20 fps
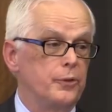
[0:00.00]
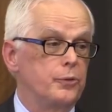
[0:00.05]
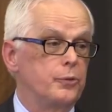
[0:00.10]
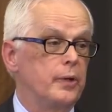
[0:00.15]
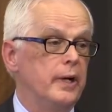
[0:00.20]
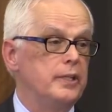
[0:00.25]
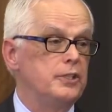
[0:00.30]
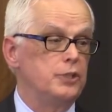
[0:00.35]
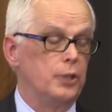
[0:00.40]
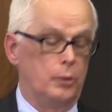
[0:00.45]
the
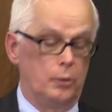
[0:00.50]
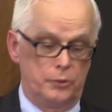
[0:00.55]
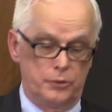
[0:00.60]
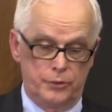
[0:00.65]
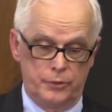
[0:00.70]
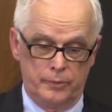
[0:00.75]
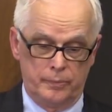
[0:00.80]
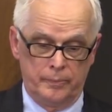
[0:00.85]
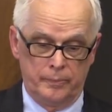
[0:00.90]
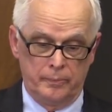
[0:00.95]

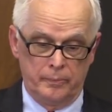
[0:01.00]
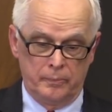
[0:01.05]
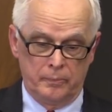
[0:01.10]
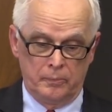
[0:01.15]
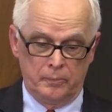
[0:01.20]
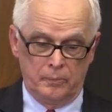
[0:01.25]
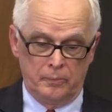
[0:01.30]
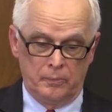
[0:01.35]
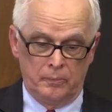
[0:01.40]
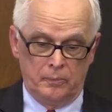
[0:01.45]
thresholds.
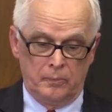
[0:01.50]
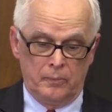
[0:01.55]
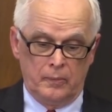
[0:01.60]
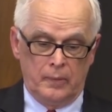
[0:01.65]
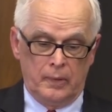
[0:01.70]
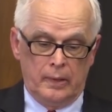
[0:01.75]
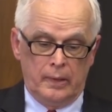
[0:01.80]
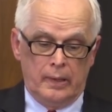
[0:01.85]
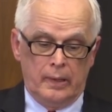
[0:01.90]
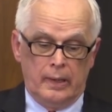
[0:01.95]

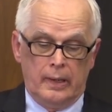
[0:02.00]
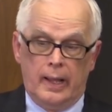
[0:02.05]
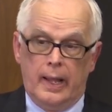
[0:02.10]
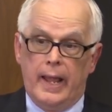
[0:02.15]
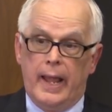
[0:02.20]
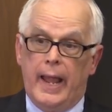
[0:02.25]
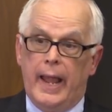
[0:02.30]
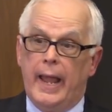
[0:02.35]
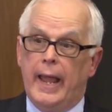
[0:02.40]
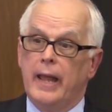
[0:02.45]

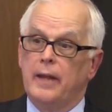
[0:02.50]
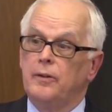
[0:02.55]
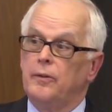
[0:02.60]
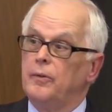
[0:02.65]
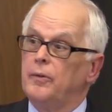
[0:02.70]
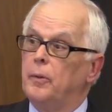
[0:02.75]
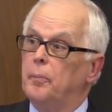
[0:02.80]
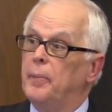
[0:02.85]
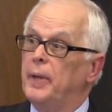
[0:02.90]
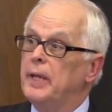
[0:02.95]
And
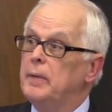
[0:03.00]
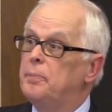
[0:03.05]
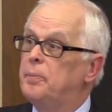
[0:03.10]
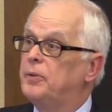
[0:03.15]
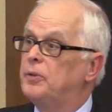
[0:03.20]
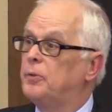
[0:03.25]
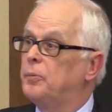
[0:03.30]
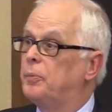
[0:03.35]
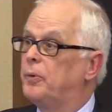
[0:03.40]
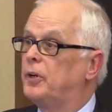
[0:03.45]
the
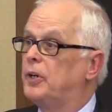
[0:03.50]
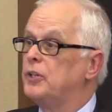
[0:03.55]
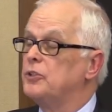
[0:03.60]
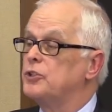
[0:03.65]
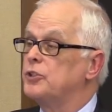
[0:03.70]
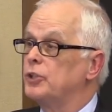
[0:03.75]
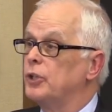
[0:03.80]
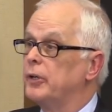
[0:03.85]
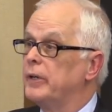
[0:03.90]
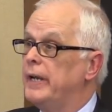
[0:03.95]
big
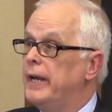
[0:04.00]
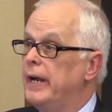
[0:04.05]
concern